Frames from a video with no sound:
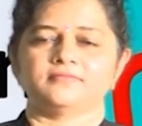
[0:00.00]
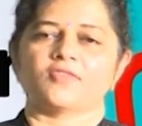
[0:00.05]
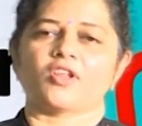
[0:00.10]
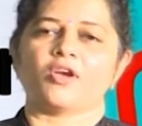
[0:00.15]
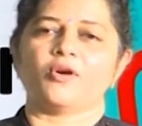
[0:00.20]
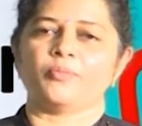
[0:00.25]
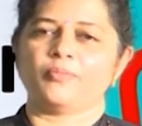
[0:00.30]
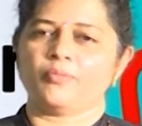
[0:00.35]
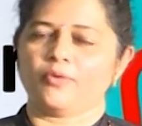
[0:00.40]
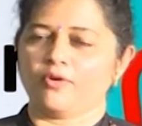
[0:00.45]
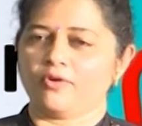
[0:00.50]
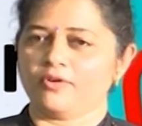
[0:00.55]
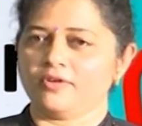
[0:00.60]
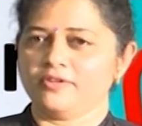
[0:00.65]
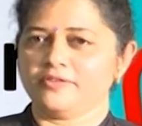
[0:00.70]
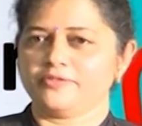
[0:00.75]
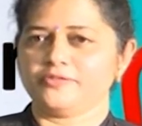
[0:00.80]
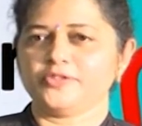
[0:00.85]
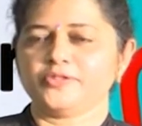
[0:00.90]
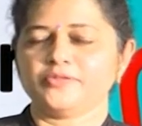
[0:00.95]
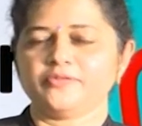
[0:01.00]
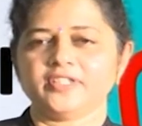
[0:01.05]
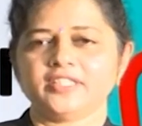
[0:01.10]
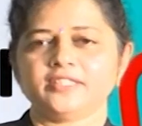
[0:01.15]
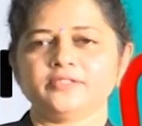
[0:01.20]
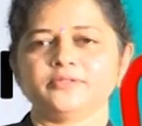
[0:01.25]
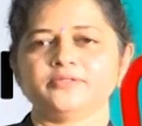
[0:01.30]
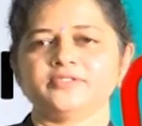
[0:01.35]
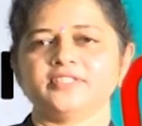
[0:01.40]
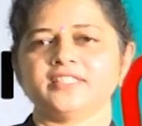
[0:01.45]
Hope all of you
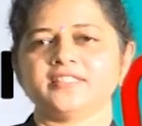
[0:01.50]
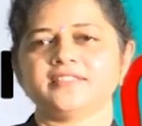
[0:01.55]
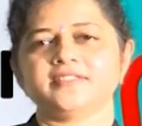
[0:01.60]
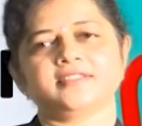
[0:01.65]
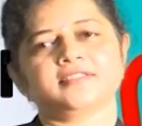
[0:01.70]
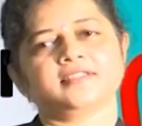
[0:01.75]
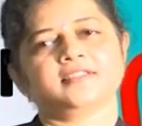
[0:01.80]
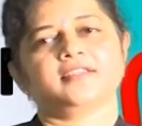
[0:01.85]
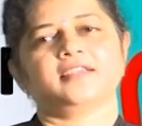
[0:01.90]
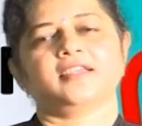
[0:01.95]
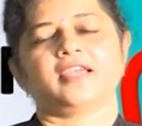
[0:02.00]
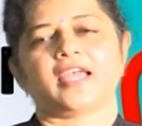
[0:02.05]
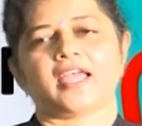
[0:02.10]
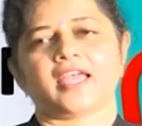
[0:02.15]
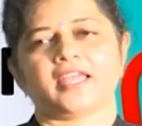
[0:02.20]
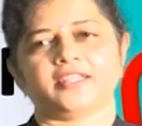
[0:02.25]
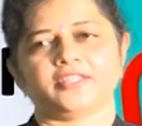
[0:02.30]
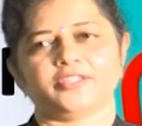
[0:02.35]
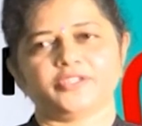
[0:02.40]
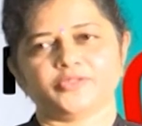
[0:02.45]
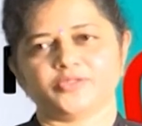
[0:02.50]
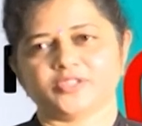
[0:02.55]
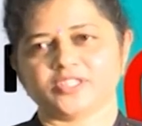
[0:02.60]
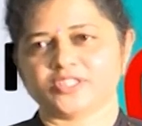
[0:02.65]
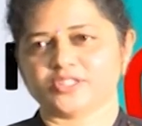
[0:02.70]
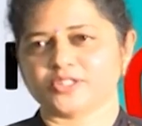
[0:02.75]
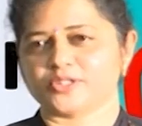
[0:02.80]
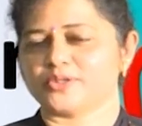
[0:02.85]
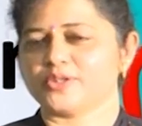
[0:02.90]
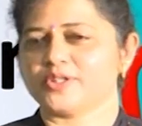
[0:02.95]
will do this and you will
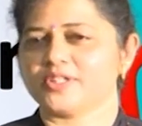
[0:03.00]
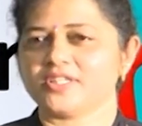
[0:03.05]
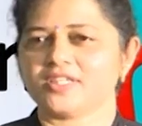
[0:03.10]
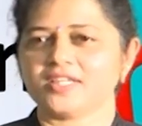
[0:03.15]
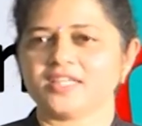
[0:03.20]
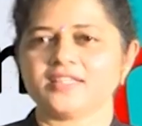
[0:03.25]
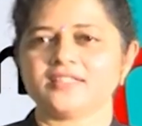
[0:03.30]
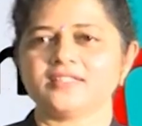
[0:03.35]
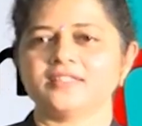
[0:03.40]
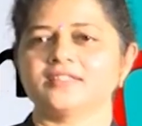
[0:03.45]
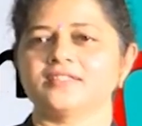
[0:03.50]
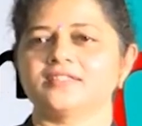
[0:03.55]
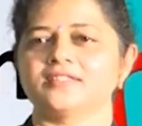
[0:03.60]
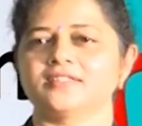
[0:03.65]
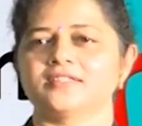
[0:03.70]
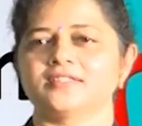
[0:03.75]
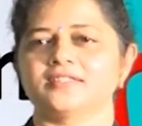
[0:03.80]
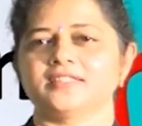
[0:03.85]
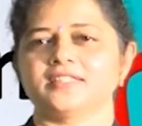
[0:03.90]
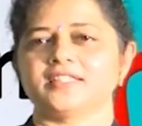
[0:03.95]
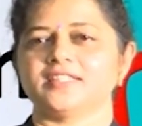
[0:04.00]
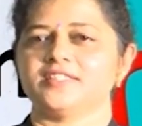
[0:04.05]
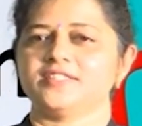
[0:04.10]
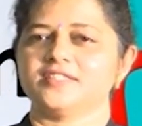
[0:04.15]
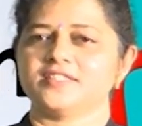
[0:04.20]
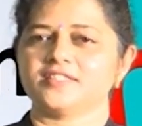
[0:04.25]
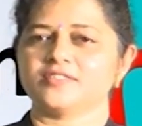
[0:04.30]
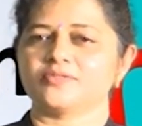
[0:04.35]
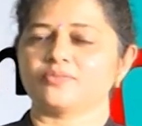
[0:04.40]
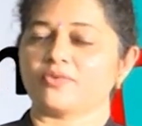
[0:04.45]
show your
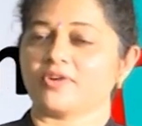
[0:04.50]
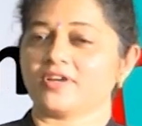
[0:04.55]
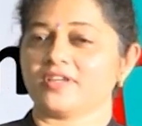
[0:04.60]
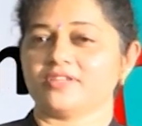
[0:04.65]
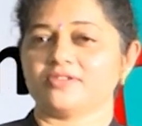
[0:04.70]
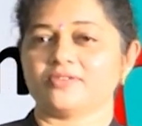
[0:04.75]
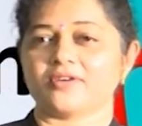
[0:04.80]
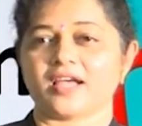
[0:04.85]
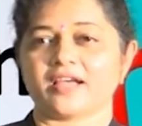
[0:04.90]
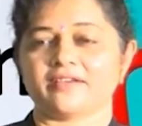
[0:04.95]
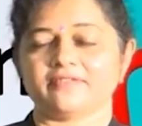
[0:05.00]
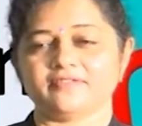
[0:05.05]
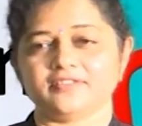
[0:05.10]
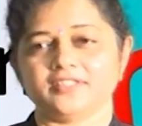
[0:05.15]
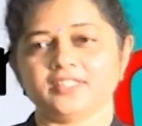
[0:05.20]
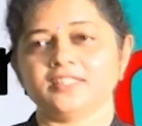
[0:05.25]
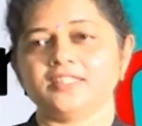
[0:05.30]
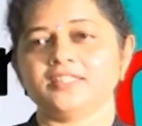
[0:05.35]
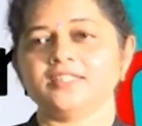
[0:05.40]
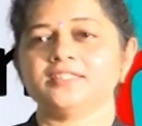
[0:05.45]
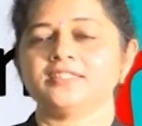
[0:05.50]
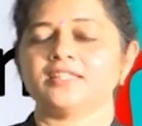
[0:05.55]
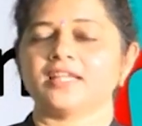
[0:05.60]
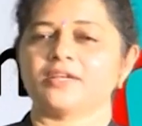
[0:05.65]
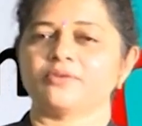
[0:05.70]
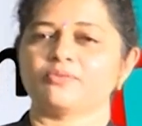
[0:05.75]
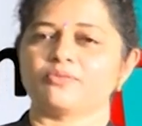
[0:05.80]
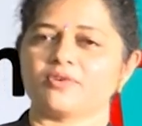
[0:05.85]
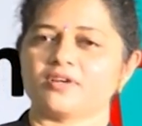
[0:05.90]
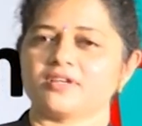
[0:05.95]
teachers what you have learnt
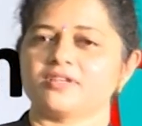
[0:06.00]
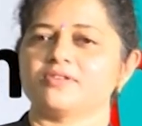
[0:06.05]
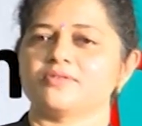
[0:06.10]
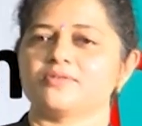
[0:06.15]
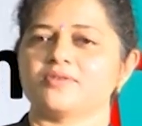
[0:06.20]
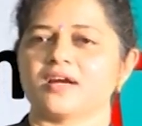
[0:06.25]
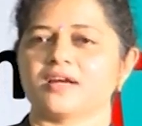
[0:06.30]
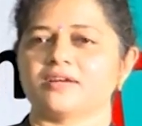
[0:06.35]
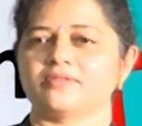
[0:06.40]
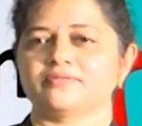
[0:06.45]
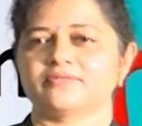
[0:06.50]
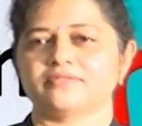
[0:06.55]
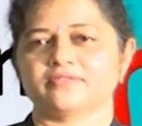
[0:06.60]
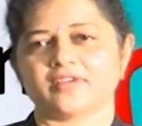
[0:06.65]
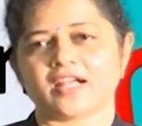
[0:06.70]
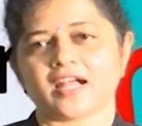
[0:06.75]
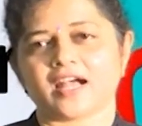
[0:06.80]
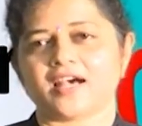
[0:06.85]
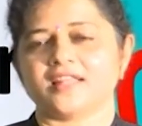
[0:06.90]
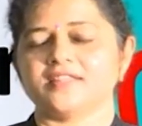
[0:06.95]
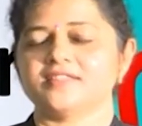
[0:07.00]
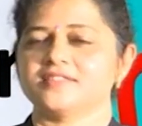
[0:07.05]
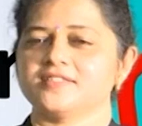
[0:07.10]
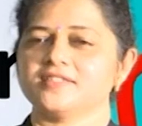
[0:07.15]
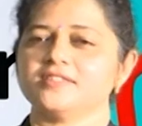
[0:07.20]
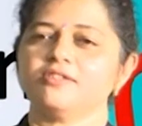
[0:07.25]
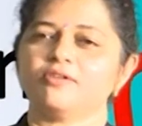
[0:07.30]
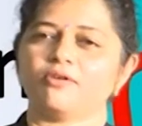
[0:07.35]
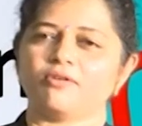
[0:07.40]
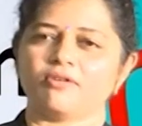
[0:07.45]
and what you have
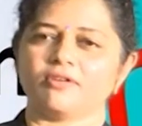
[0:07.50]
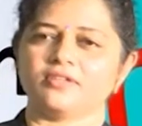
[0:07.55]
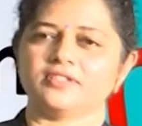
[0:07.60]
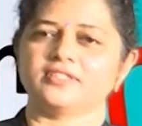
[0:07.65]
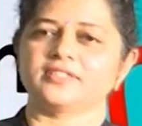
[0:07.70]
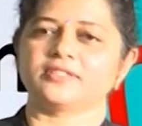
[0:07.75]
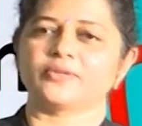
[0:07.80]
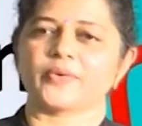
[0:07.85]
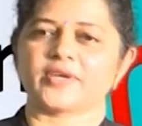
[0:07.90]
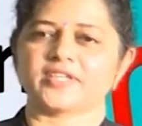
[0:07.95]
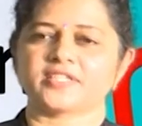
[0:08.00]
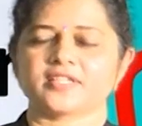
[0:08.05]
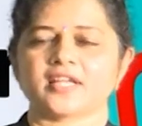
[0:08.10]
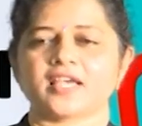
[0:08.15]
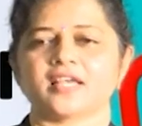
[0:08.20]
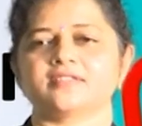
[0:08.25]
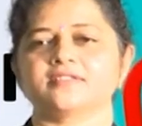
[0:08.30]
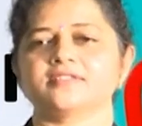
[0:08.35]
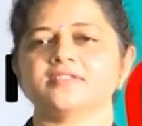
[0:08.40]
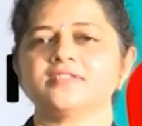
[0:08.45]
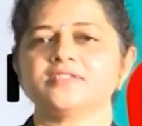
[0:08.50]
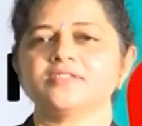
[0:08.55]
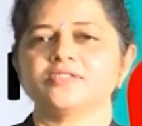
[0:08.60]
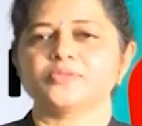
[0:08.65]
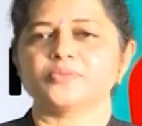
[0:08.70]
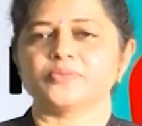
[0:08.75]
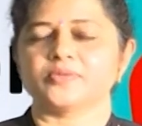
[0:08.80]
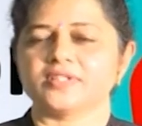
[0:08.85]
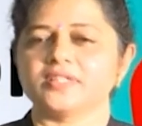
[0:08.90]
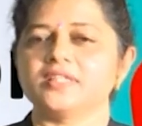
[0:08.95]
answered. All the question answers
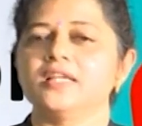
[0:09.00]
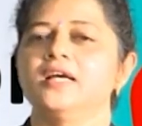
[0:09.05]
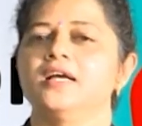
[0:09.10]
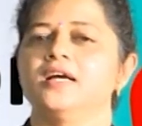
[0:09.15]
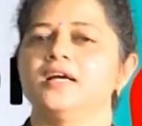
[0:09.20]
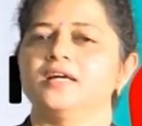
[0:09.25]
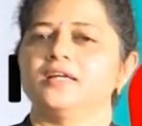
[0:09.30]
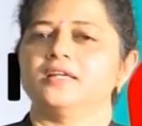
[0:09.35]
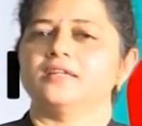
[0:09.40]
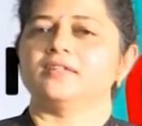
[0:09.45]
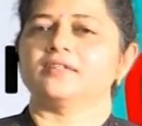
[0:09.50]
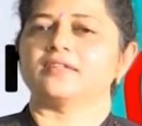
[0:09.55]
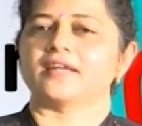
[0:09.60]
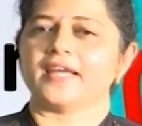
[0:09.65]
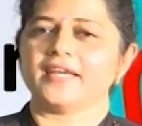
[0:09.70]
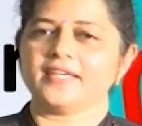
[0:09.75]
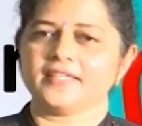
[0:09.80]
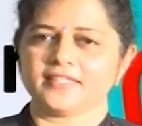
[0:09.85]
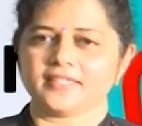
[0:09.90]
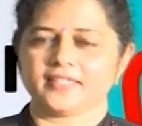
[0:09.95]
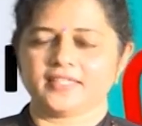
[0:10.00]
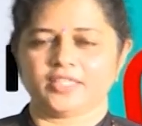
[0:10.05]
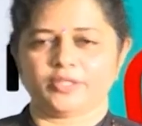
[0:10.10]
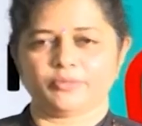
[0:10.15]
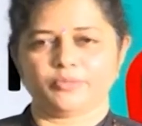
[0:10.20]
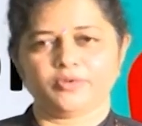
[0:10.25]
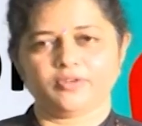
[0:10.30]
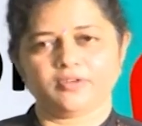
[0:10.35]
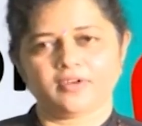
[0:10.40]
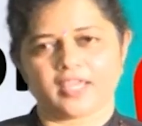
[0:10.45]
you will write in a
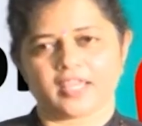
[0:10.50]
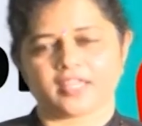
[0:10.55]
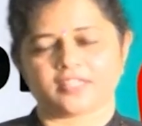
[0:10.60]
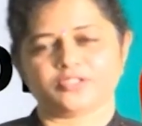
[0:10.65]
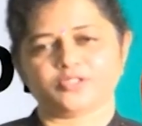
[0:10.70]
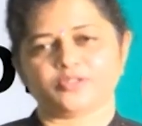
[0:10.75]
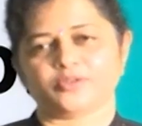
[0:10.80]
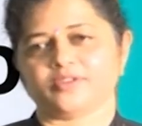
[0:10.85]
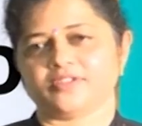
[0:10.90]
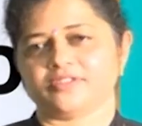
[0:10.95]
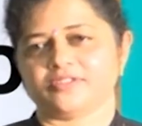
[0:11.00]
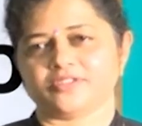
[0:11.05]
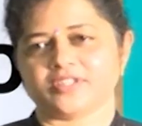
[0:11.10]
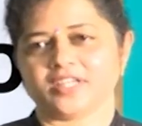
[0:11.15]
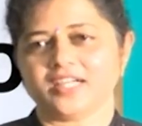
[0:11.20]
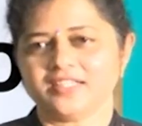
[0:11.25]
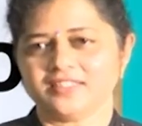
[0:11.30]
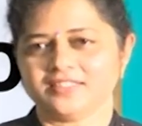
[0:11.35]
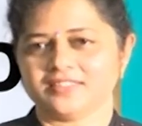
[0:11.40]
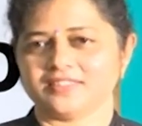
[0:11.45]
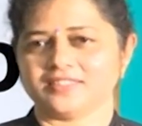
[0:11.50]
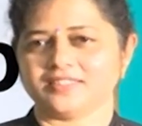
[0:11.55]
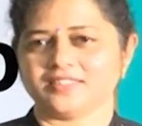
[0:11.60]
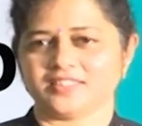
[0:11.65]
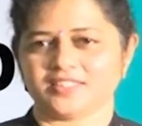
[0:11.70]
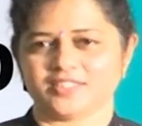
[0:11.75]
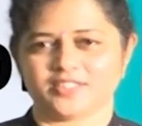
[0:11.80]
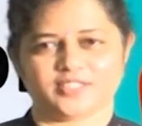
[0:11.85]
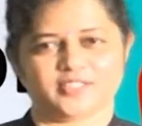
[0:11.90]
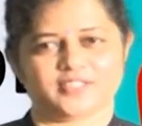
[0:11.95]
book and show it to your
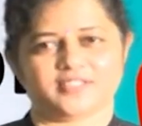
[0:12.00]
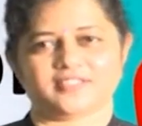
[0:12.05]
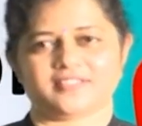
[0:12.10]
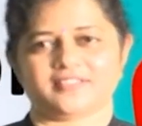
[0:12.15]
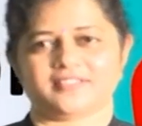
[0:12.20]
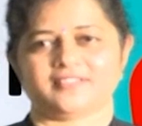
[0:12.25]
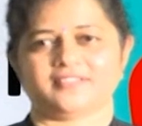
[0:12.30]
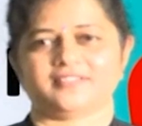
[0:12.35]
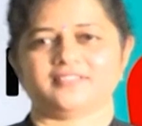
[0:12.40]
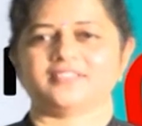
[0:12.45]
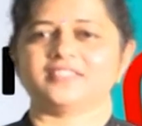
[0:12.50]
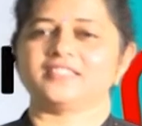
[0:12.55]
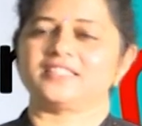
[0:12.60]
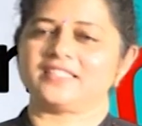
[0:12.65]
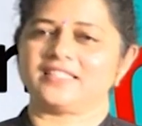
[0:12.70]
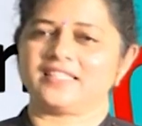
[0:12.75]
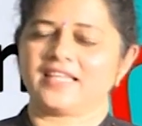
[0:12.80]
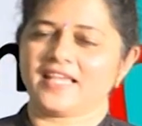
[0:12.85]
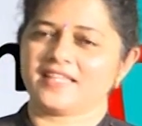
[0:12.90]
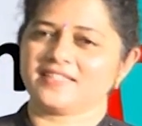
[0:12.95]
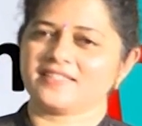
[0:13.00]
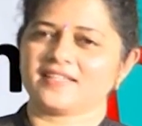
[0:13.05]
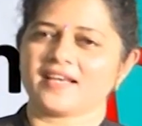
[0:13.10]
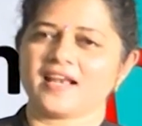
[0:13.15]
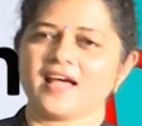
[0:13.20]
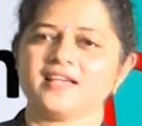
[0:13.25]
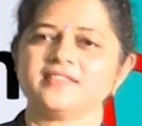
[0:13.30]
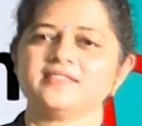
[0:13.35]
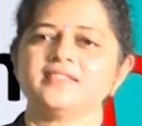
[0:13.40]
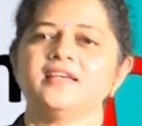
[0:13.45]
teachers. In the next
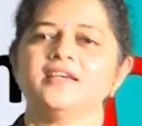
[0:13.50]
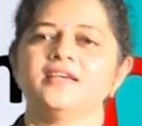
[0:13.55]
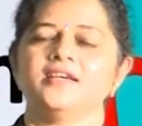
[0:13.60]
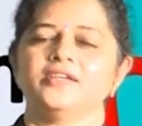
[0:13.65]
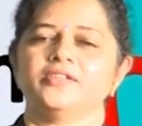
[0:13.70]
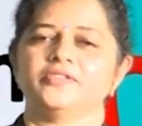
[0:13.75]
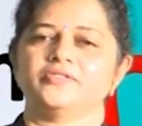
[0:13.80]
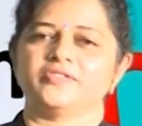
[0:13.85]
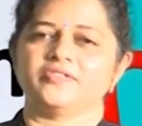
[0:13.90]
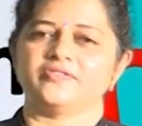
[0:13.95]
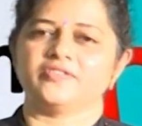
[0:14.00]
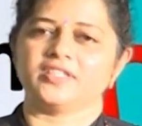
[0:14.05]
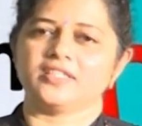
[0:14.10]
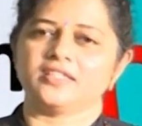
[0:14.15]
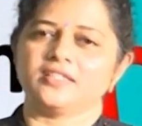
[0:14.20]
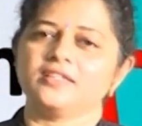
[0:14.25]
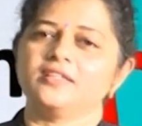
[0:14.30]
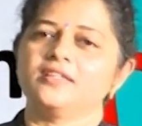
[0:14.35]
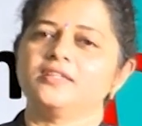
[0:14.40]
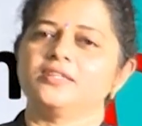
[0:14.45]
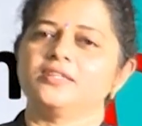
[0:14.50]
class we will